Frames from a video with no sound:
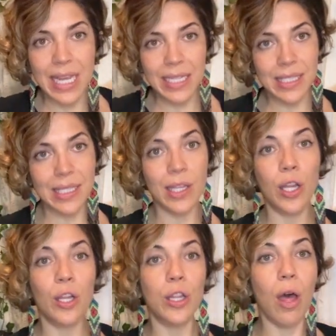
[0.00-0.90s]
gets
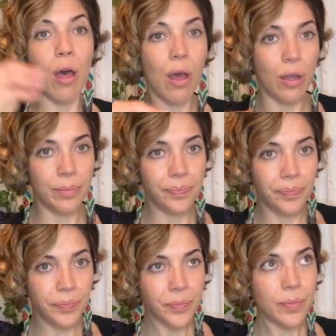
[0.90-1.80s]
long,
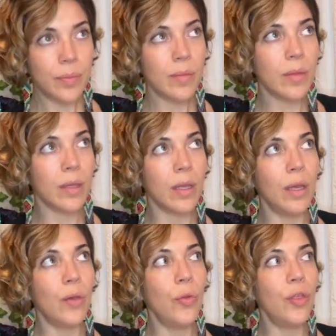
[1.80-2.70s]

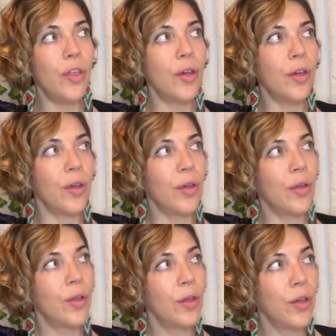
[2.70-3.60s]
a
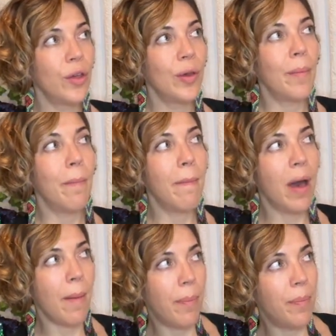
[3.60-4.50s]

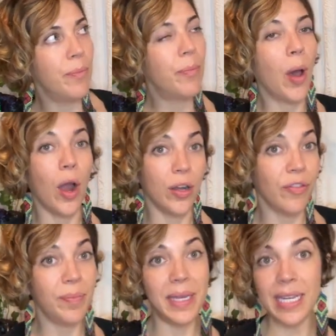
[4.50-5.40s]
part
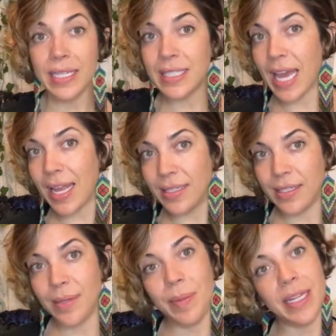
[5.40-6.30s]
of me tends
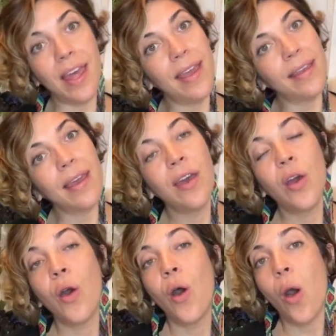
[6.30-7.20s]
to be like,
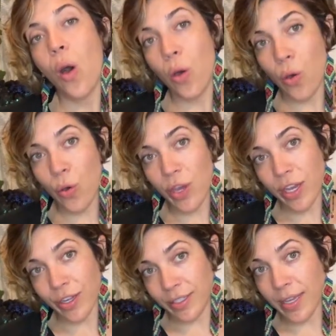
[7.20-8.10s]
oh,
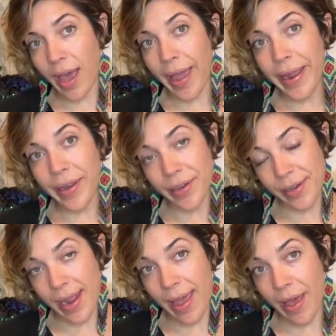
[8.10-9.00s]
you're tired
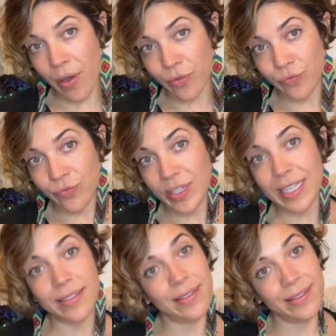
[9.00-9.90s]
now.
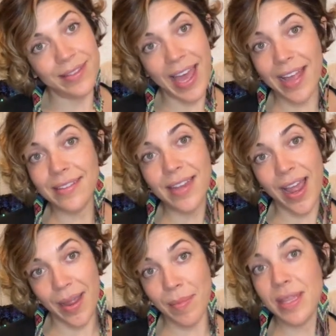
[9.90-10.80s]
It's that
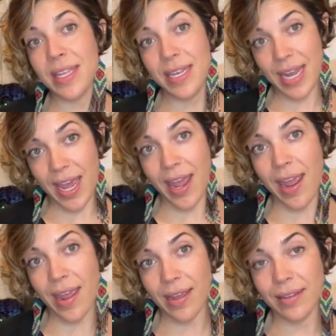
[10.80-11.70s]
time of the
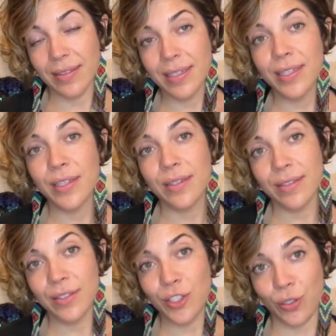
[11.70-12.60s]
day,
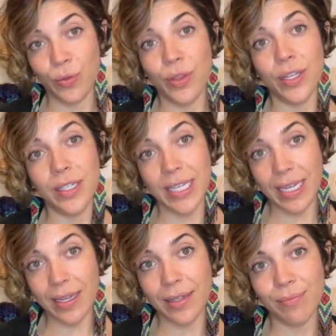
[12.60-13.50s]

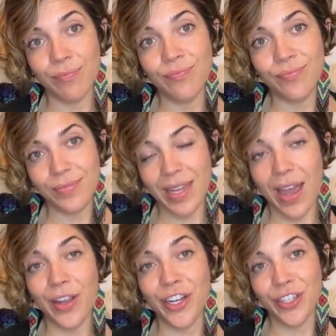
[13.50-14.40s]
2:30.
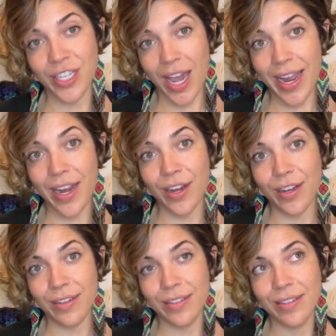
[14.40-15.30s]
Now you're tired.